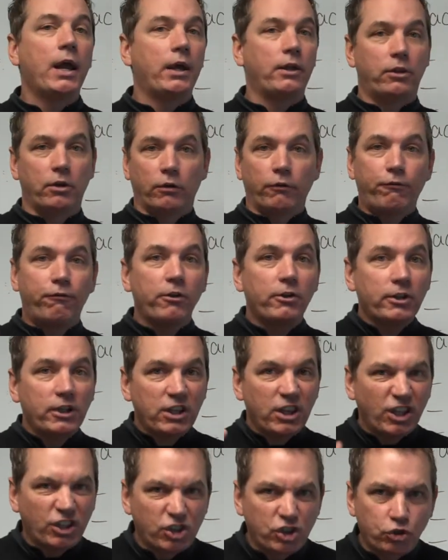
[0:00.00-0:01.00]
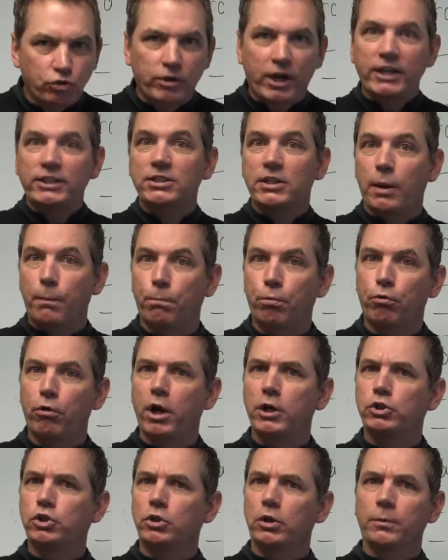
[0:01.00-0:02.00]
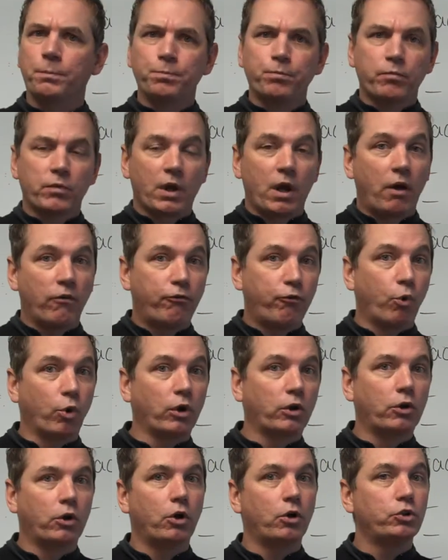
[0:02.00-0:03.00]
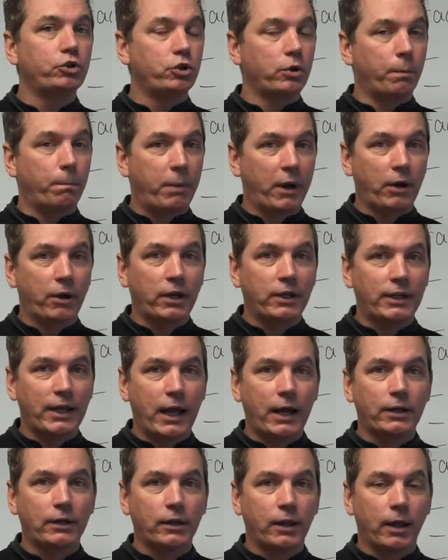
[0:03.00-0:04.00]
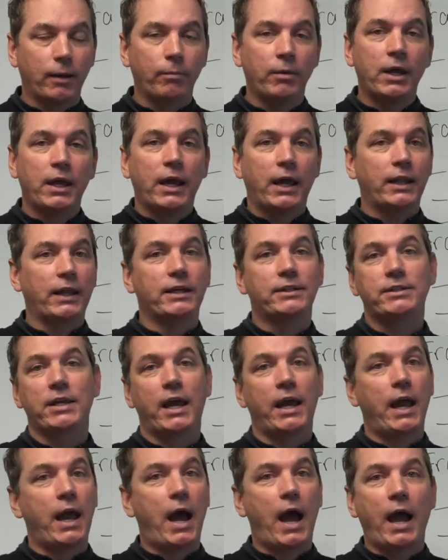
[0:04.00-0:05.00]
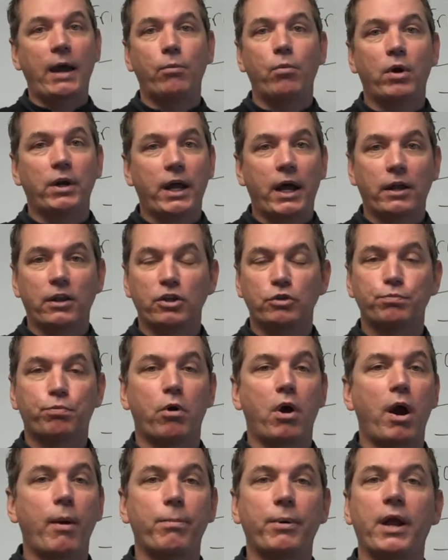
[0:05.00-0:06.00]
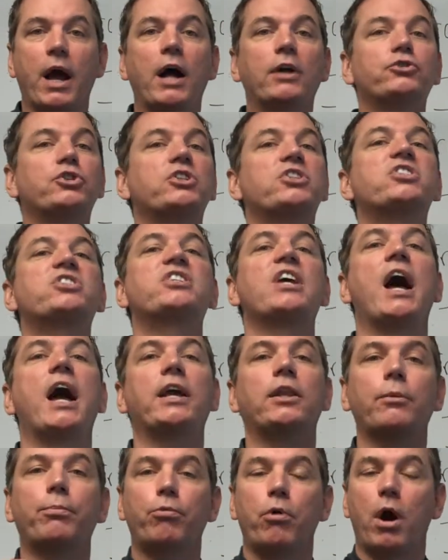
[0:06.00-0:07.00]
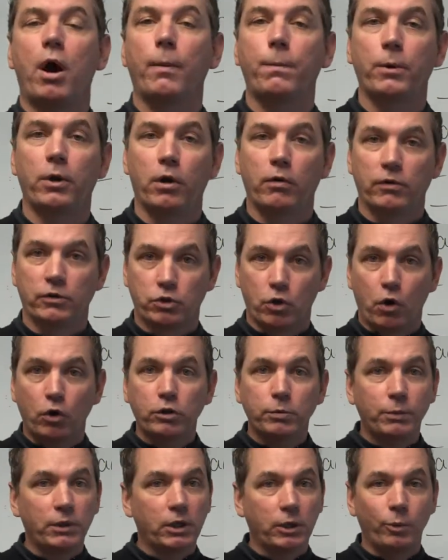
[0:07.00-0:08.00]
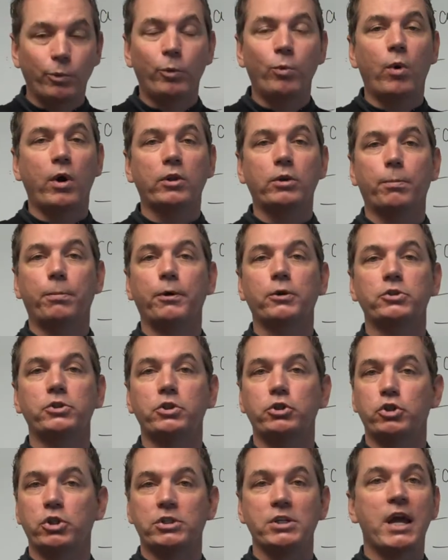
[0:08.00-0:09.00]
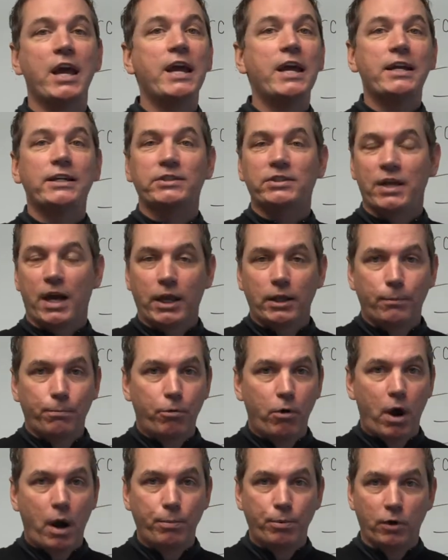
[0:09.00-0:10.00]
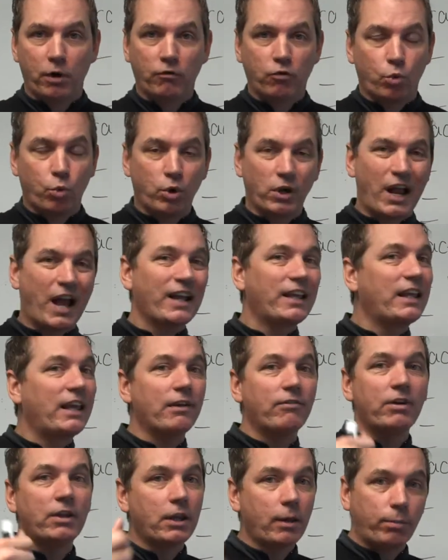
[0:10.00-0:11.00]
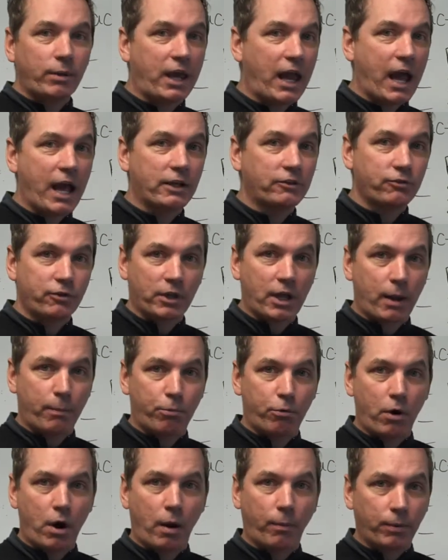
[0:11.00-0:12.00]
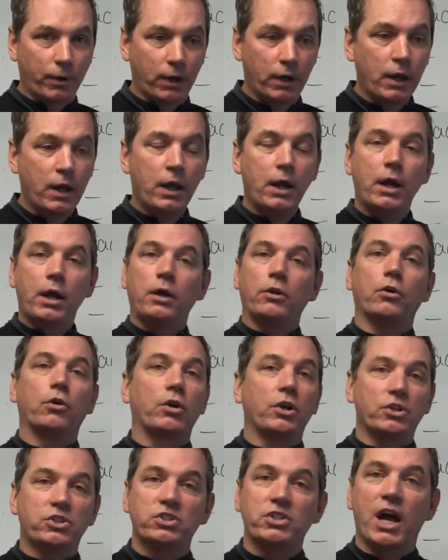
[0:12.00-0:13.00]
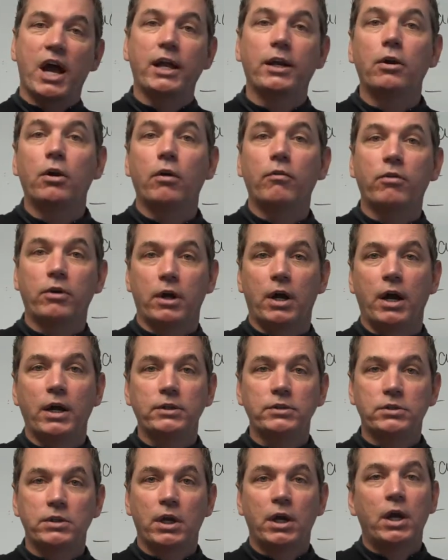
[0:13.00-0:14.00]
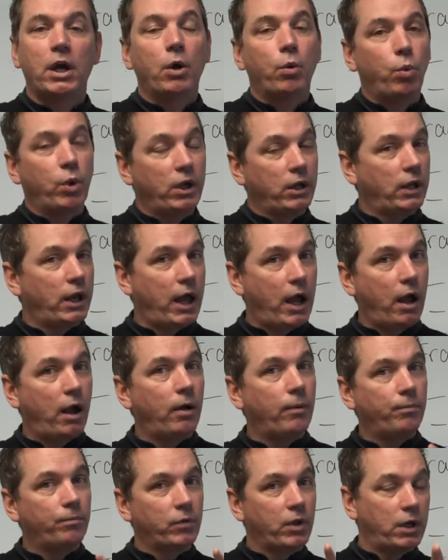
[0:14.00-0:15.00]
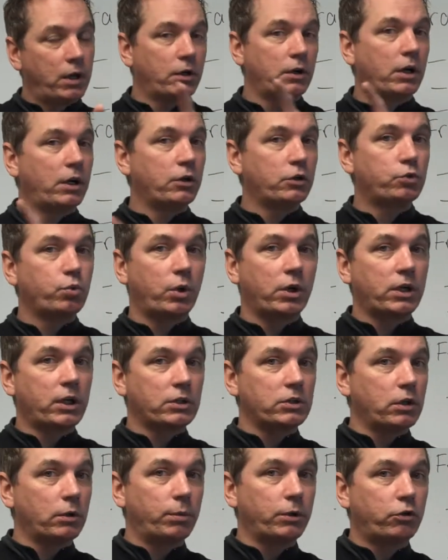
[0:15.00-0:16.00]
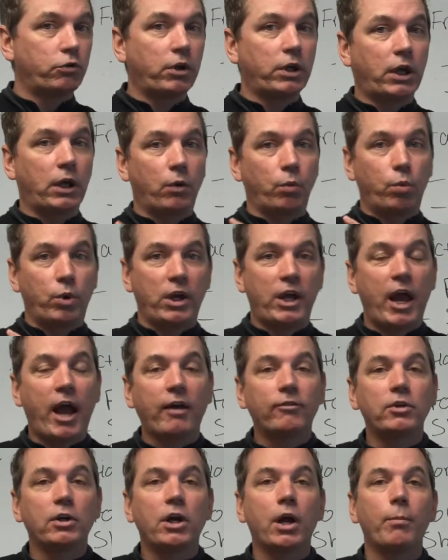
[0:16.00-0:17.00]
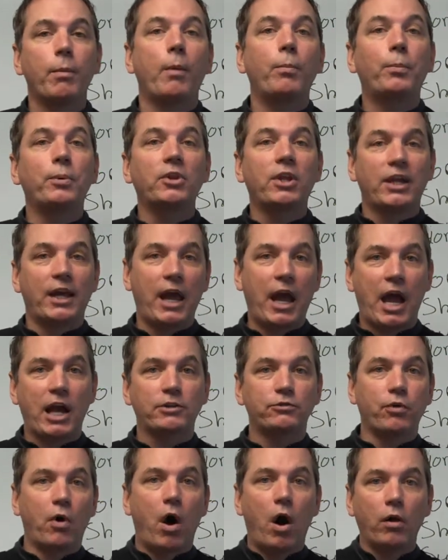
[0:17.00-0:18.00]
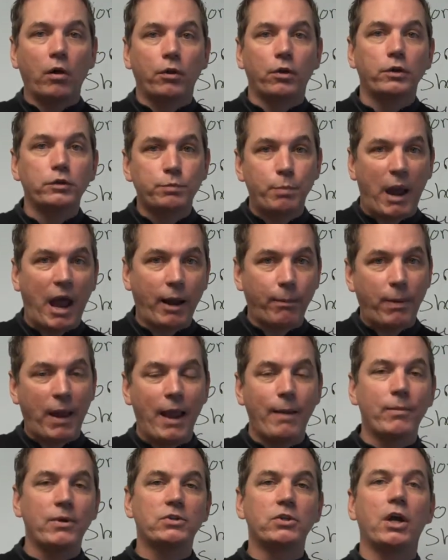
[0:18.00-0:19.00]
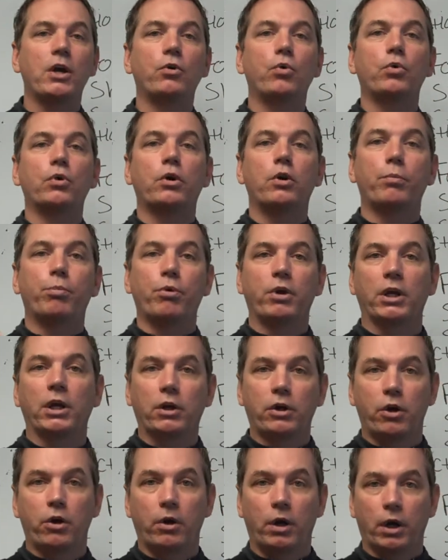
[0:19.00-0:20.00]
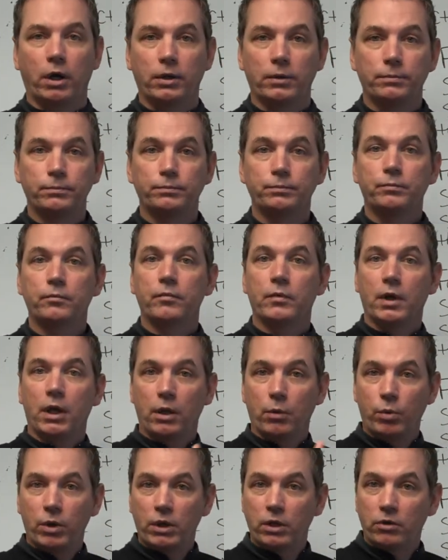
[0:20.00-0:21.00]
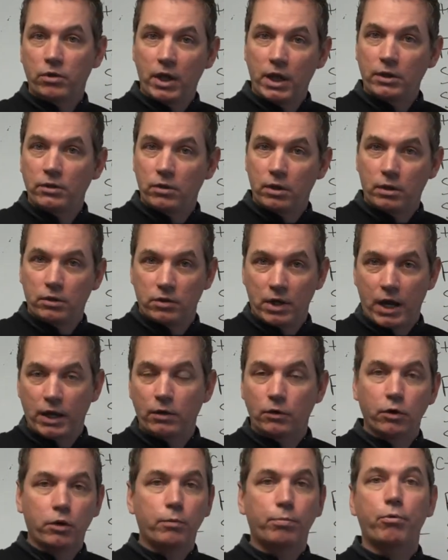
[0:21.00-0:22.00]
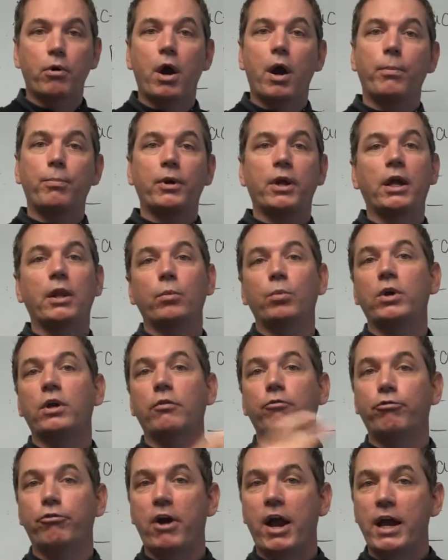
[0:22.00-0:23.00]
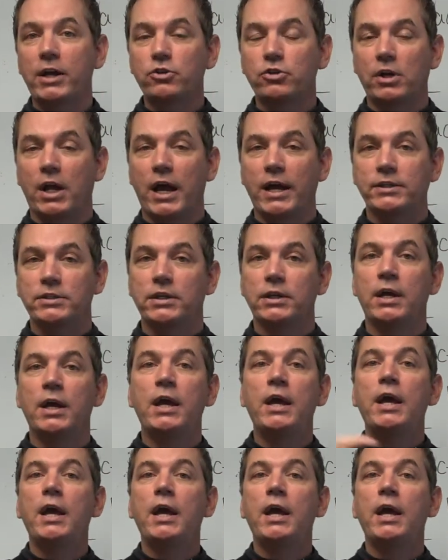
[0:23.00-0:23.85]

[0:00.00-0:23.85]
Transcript: They're feeling the stress, that pressure of foreclosure bearing down on them, and they say, hey, I want out of this property, I'll just sign the property over. So ultimately, we want the person to just sign the property over. We're not giving them cash for that property. They're going to sign it over to us. Here's where it gets a little bit tricky. We have to come up with the cash for all of those back payments in order to bring it current. And then we can take the title of the property, and then we can fractionalize it